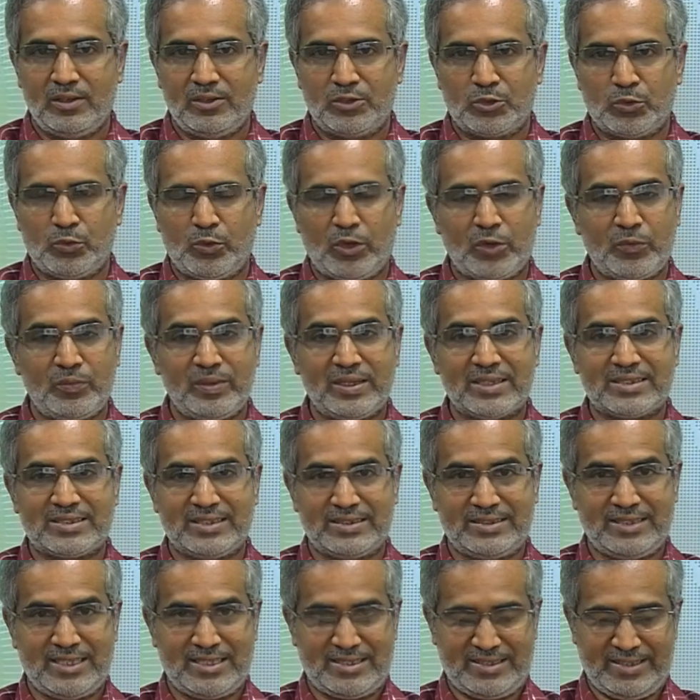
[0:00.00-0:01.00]
So what we are
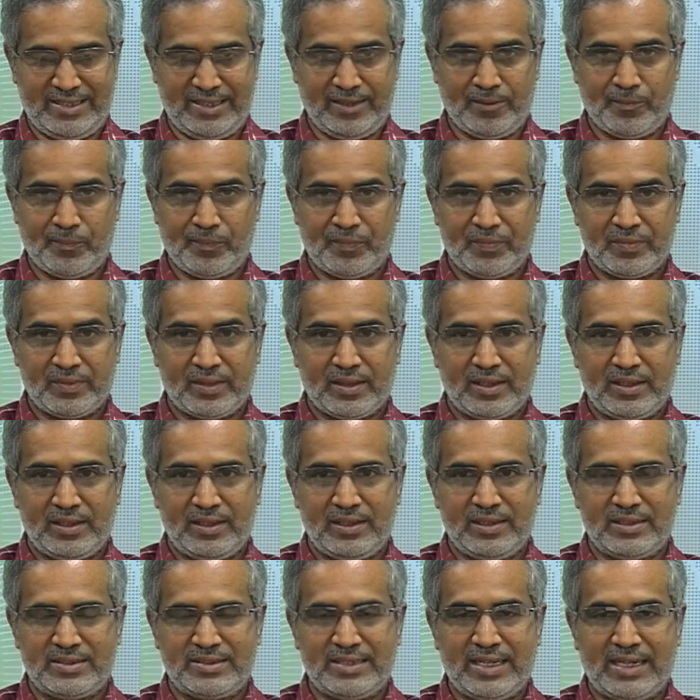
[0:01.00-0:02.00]
suggesting
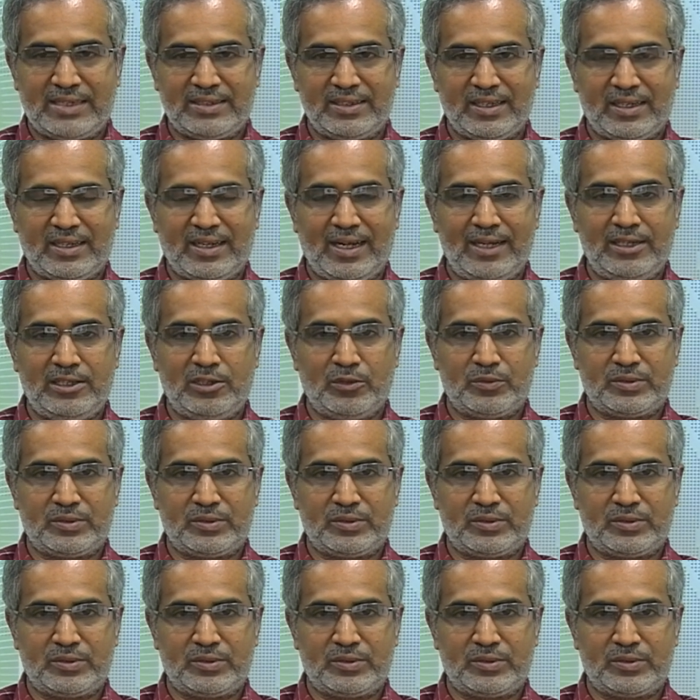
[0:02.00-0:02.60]
is that the kind